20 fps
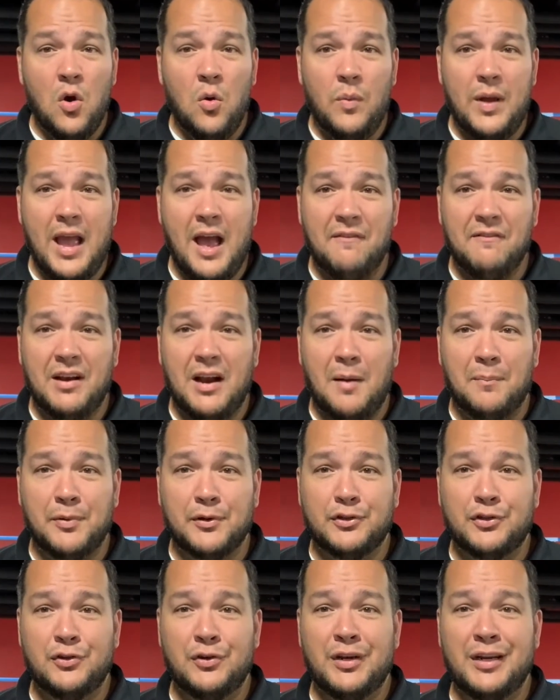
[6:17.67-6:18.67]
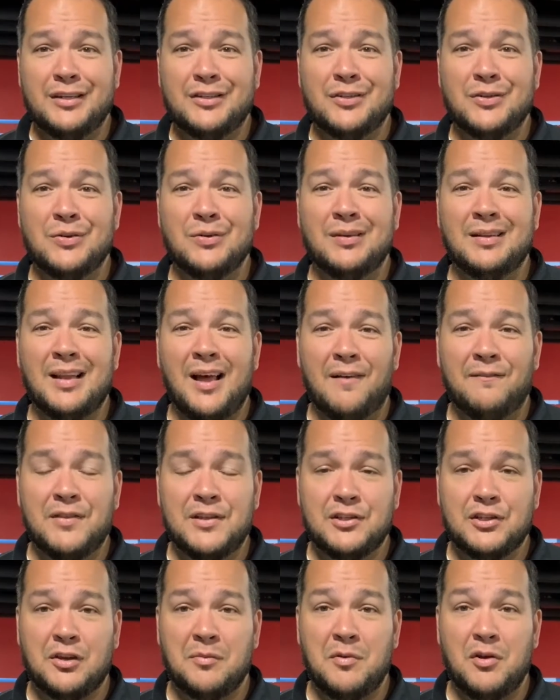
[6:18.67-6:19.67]
we have an opportunity to love
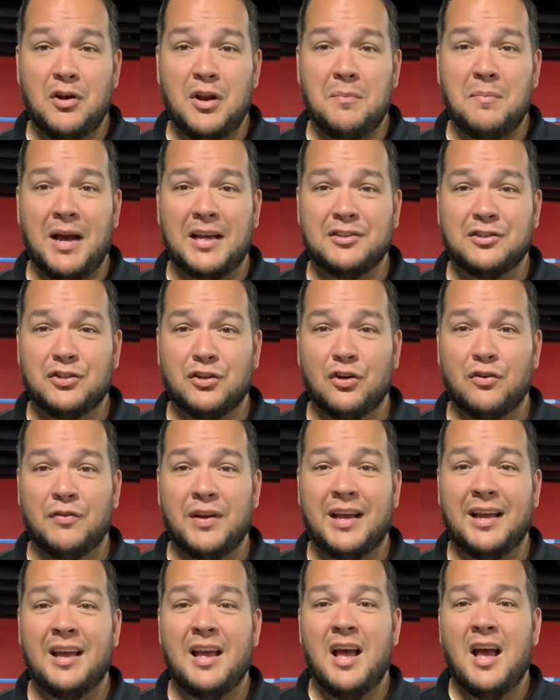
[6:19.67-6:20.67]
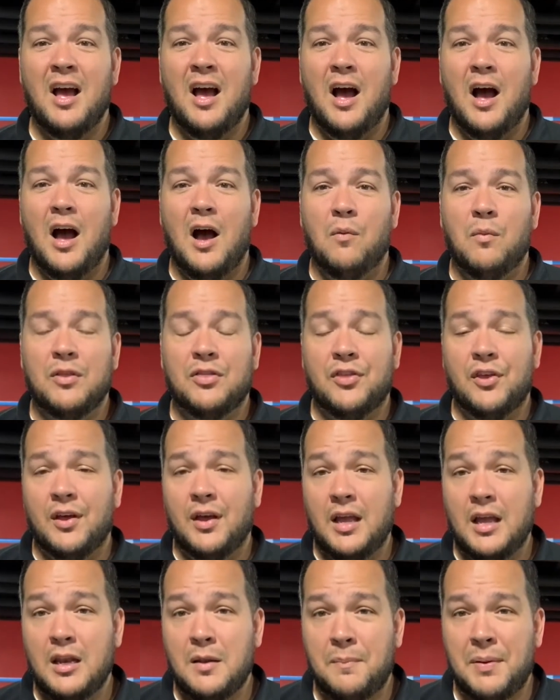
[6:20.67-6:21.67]
this community by serving with
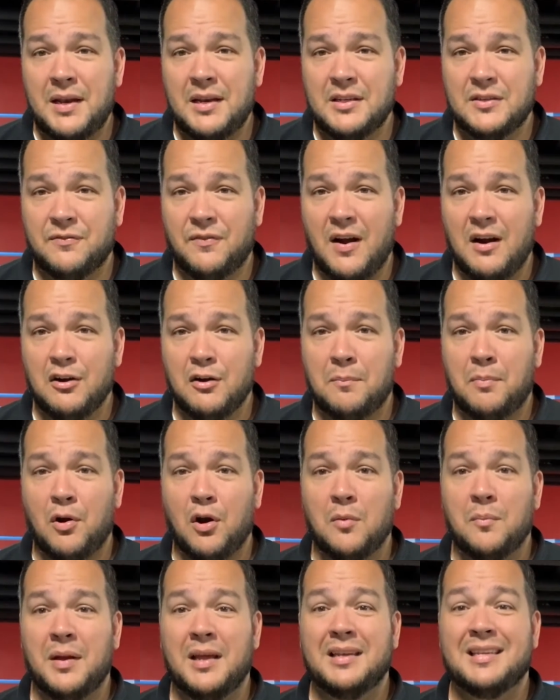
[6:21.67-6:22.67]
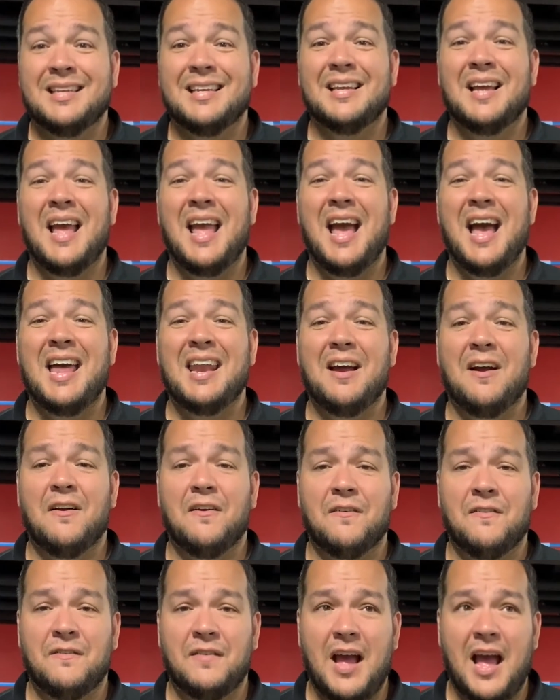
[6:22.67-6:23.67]
the Independence Fire Department at
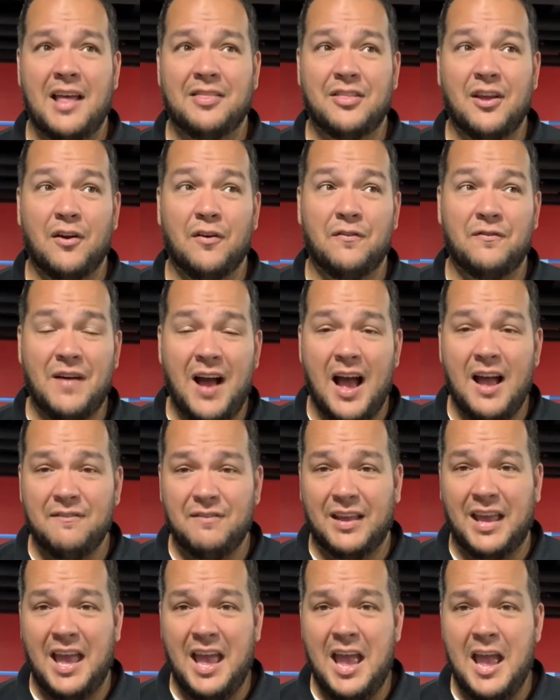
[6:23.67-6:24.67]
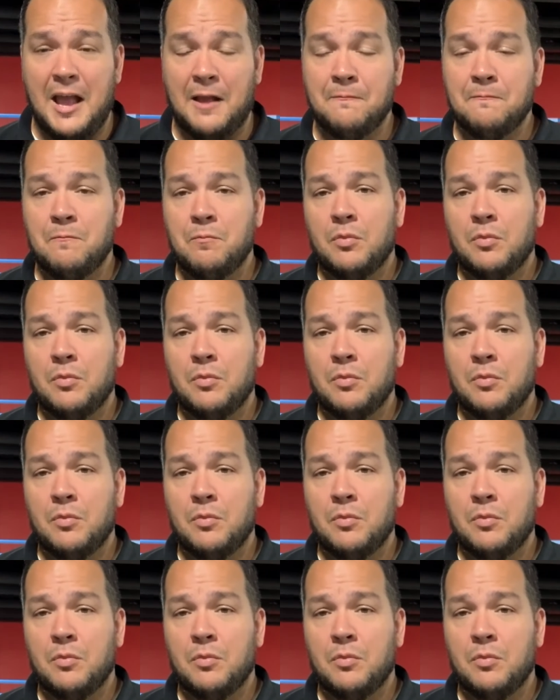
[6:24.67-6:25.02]
their 5K.